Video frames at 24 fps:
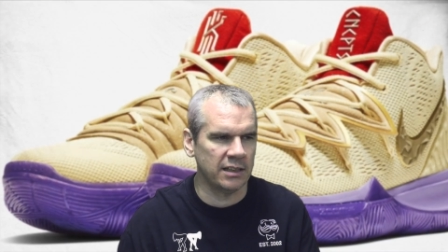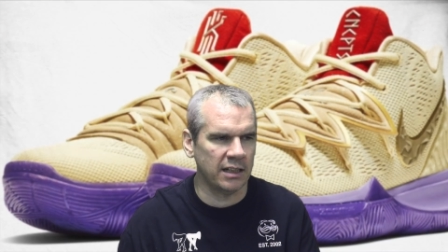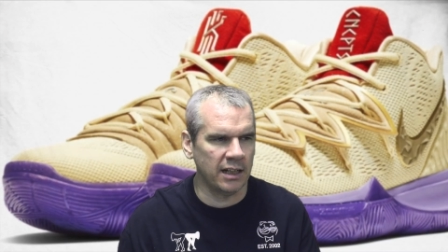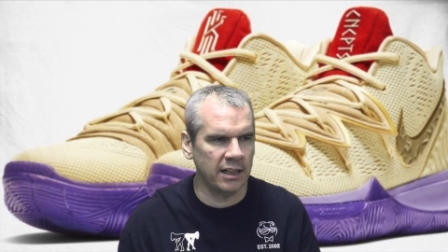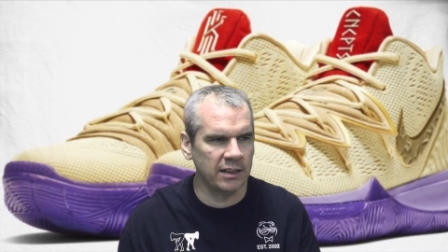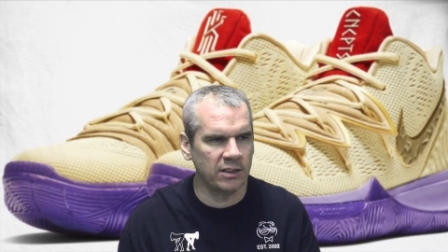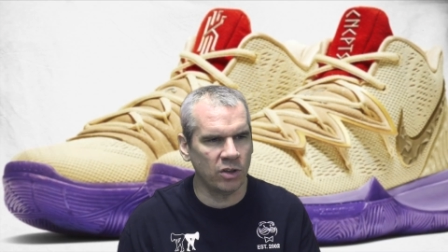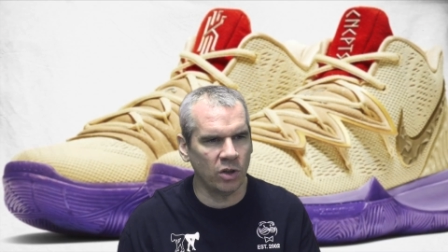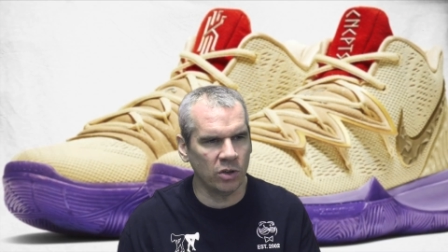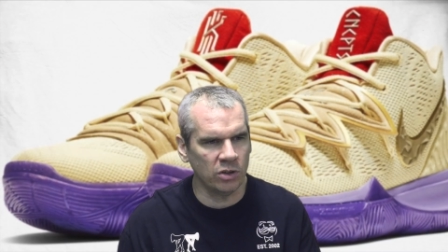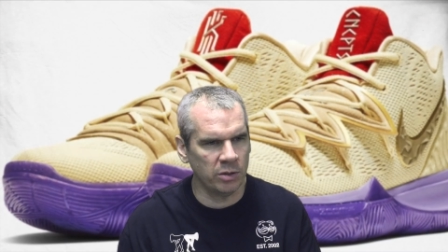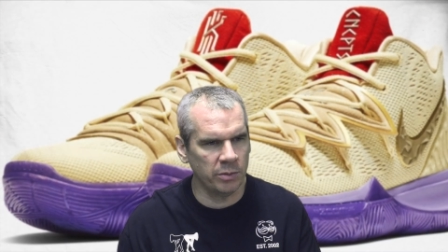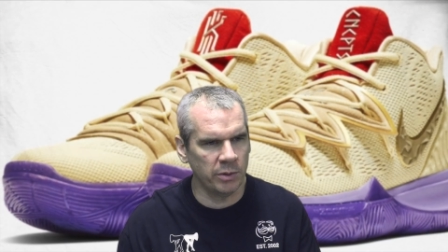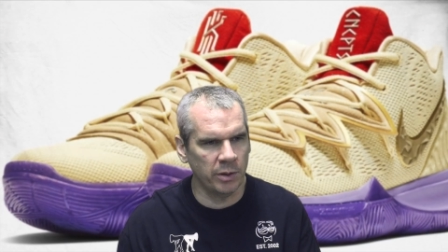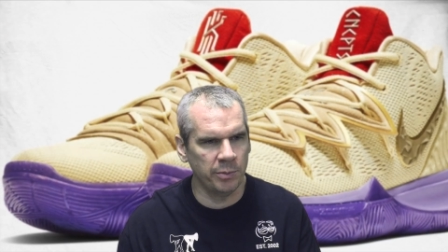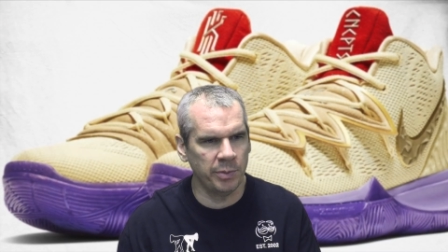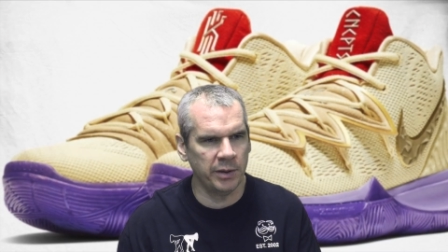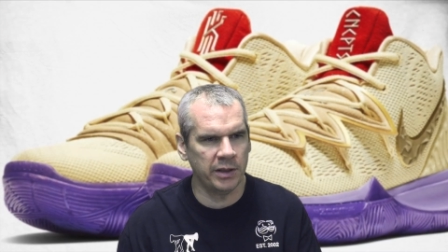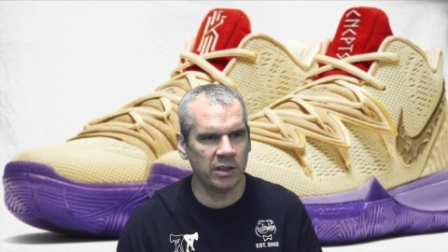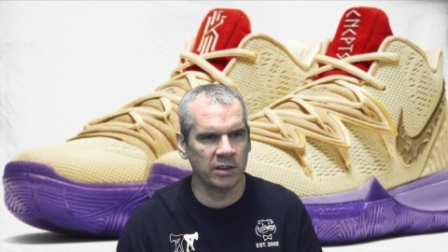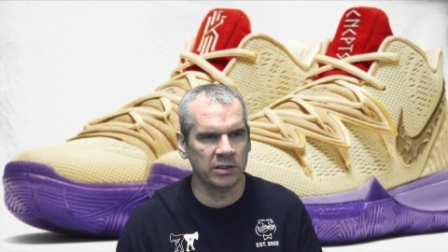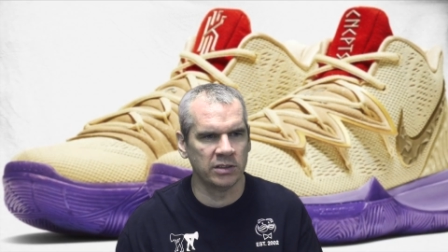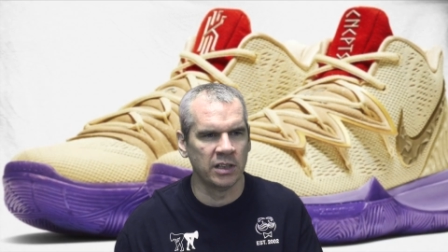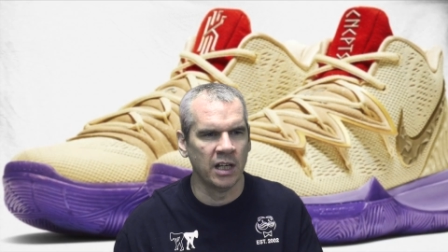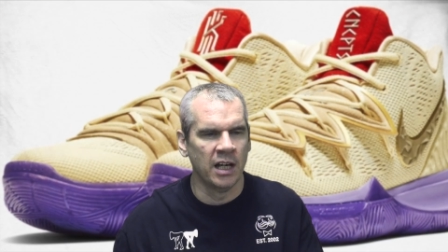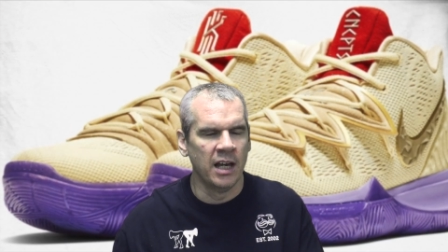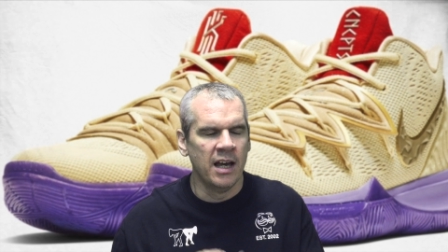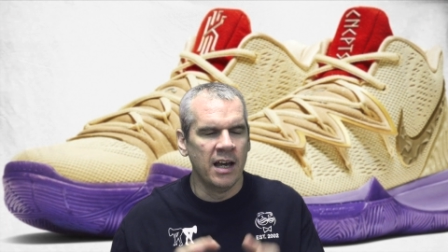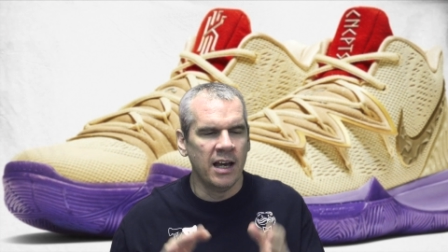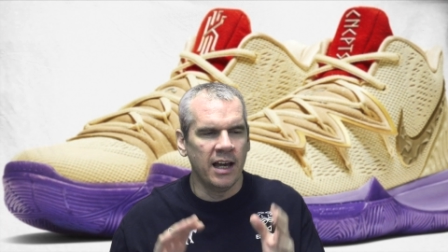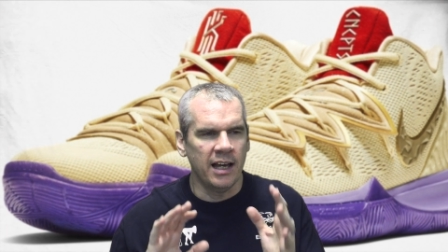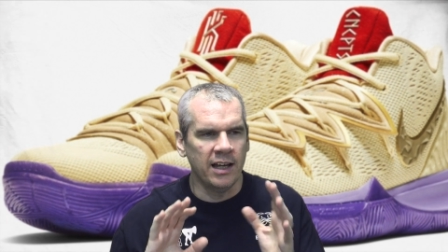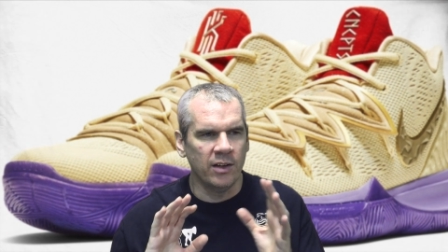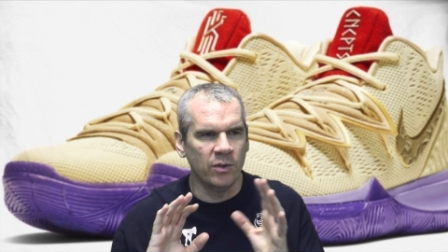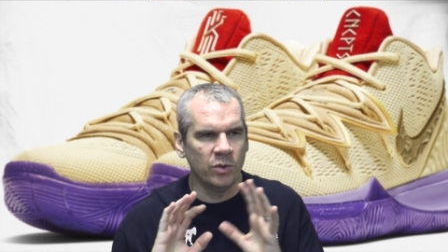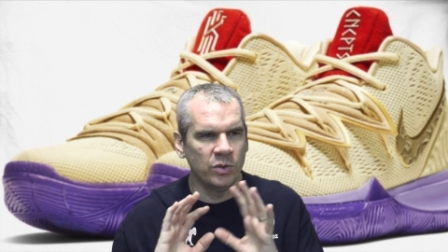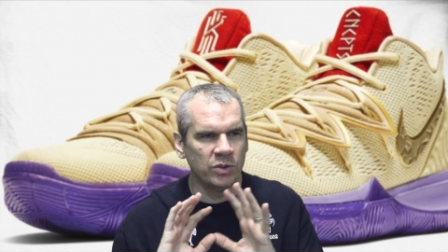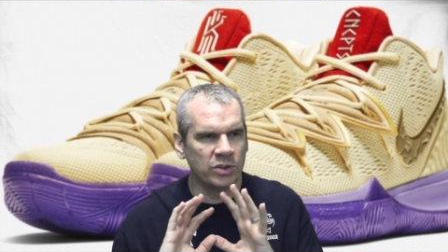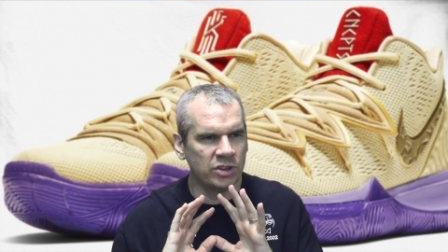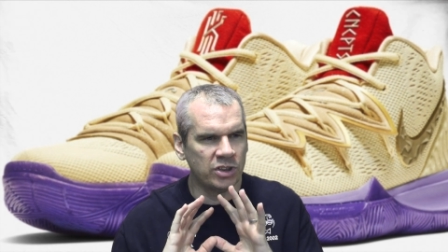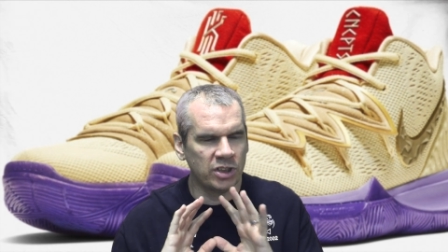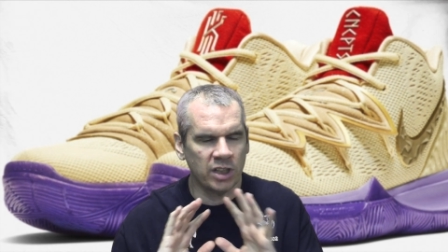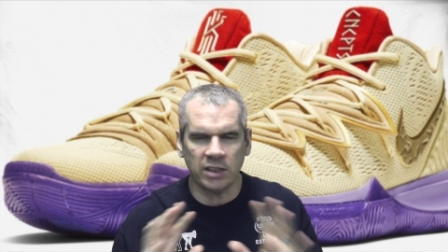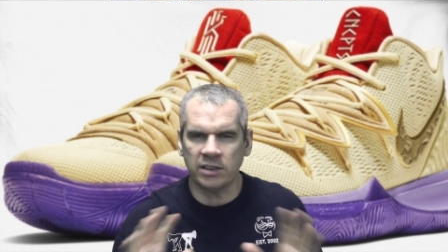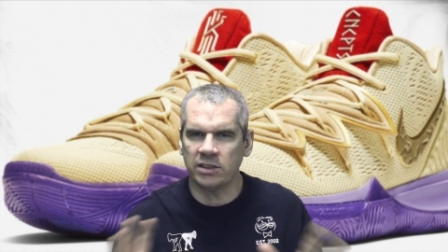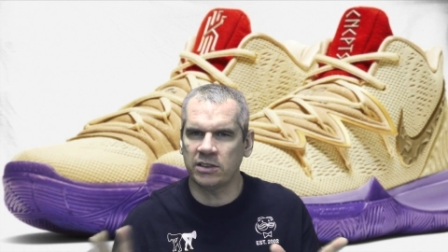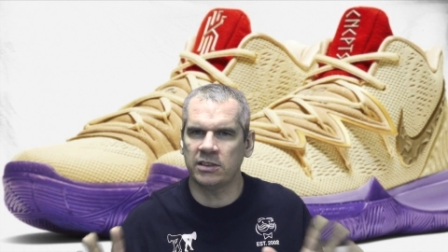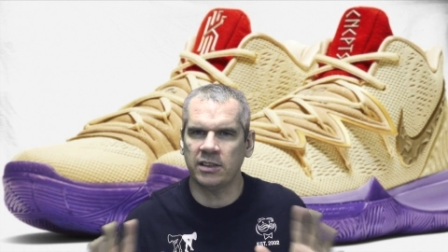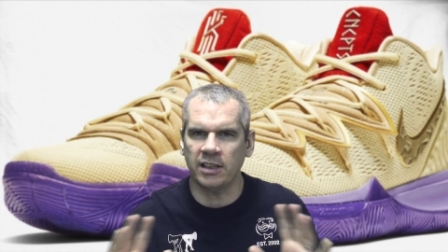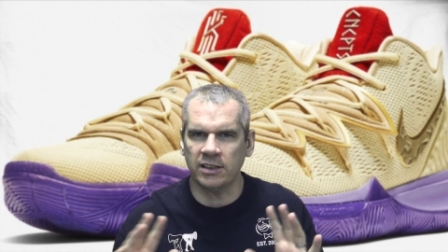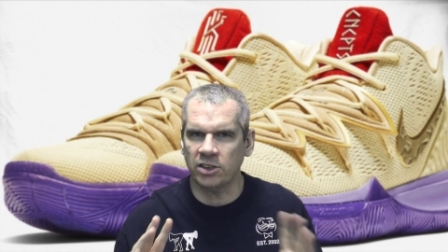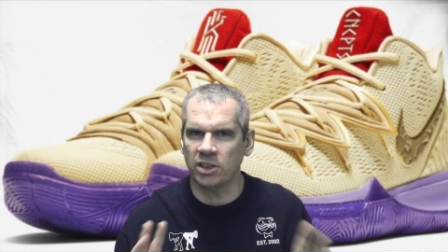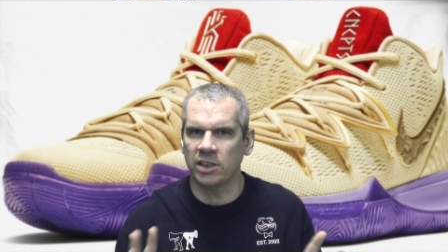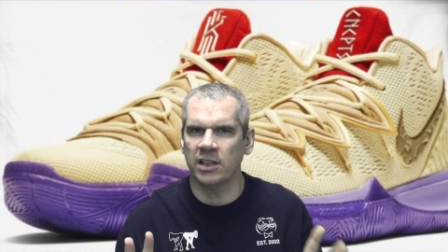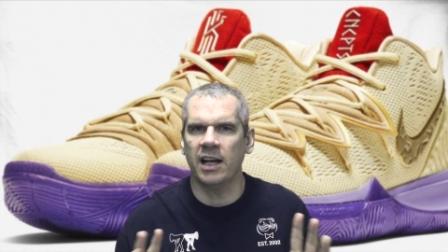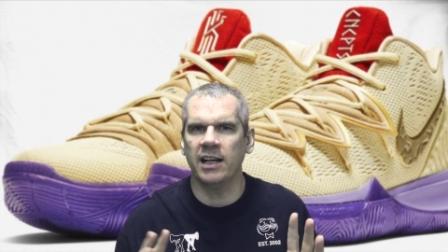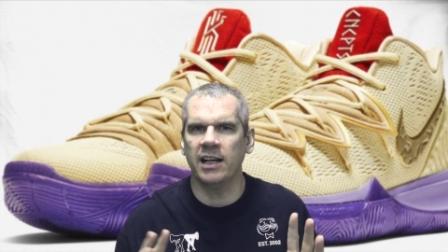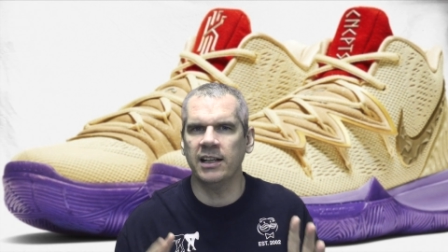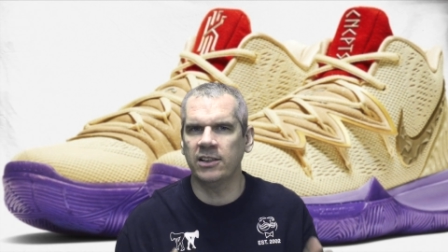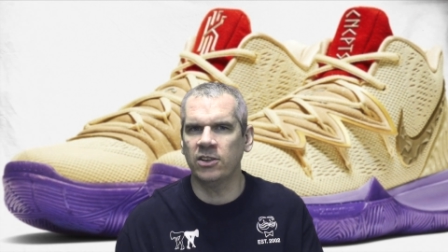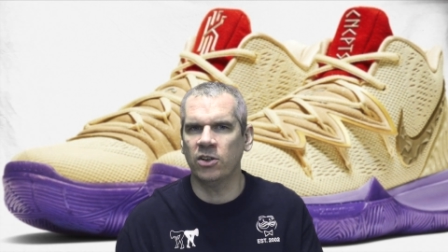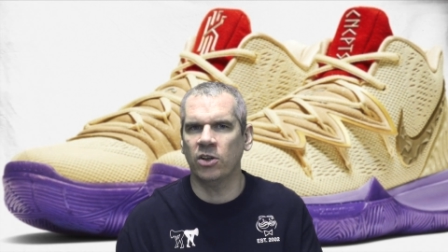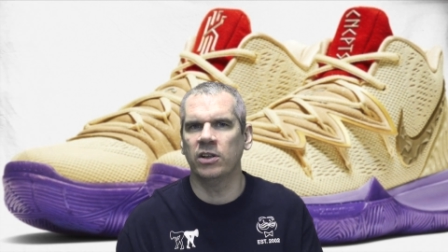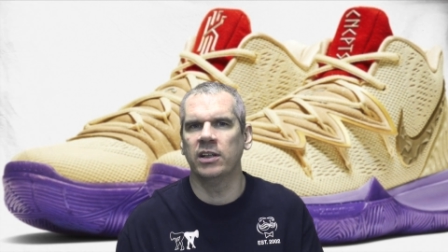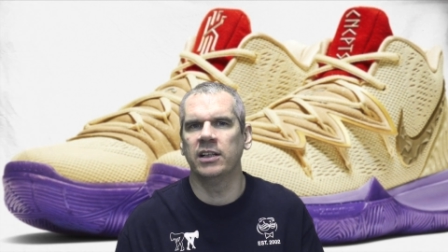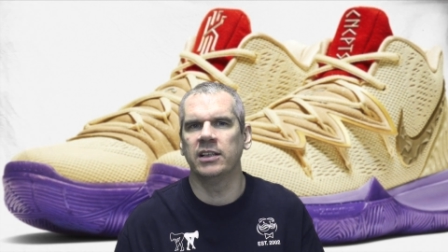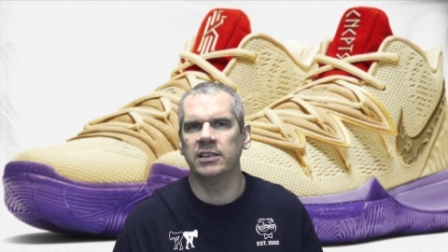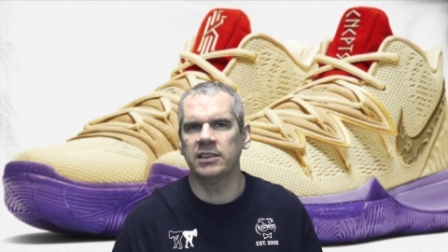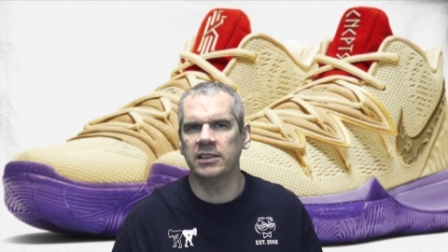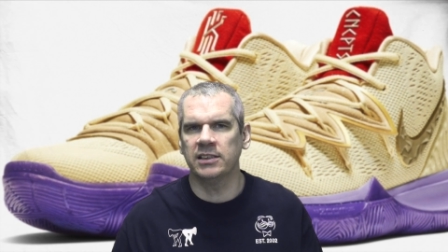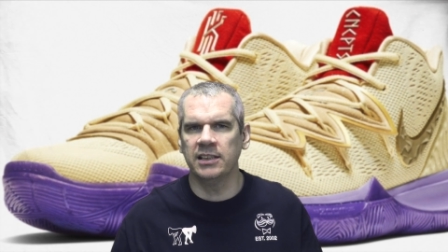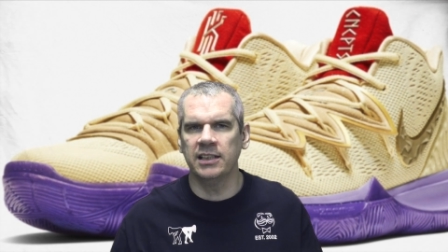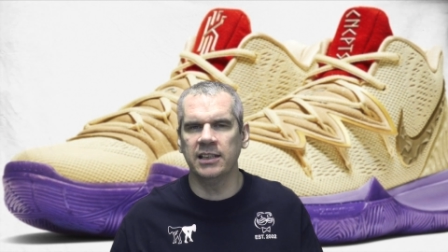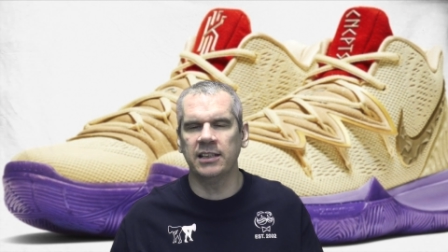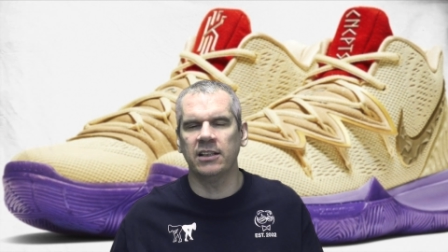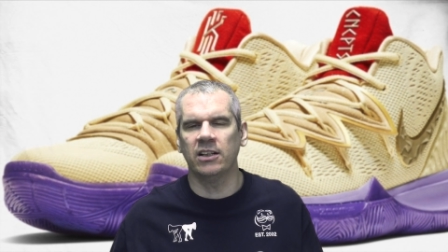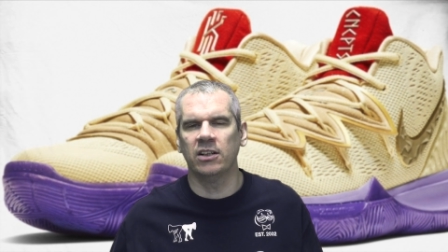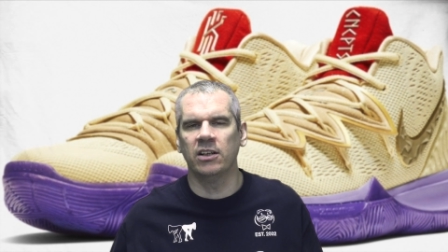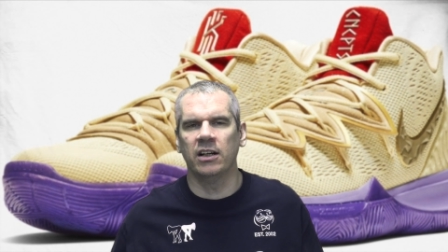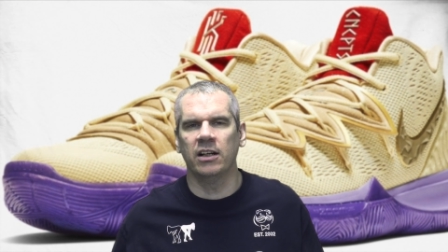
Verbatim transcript: that I talked about because it was just such an iconic sneaker,